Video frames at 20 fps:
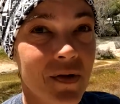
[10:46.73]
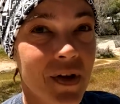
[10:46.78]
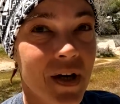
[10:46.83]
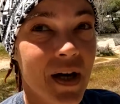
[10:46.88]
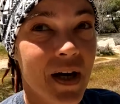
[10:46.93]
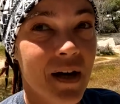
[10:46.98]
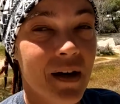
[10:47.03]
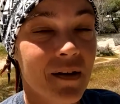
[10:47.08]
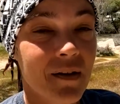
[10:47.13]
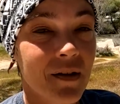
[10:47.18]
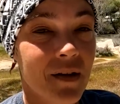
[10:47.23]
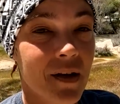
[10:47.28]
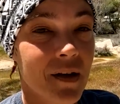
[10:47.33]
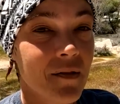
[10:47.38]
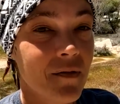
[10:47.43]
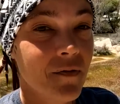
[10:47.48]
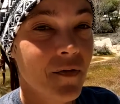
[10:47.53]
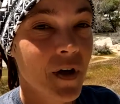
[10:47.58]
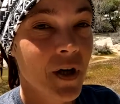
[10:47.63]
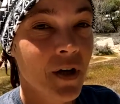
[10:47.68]
that,
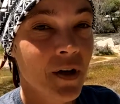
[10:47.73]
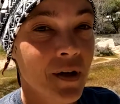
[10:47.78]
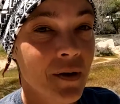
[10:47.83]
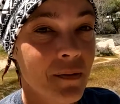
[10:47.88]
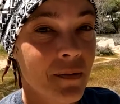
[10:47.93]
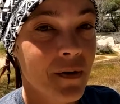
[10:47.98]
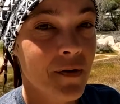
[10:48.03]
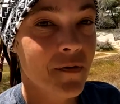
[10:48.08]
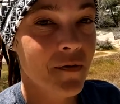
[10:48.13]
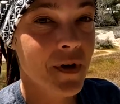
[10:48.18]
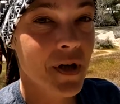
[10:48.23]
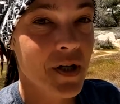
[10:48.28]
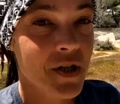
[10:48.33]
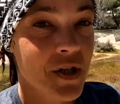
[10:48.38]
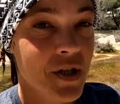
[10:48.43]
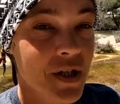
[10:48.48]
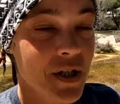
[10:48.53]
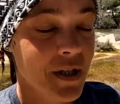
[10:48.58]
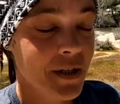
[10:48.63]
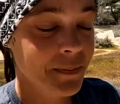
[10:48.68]
like very
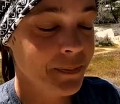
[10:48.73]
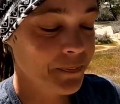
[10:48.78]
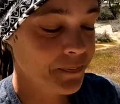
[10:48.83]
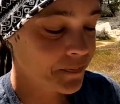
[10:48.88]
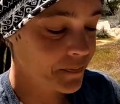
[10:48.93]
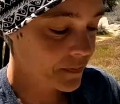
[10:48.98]
refreshing.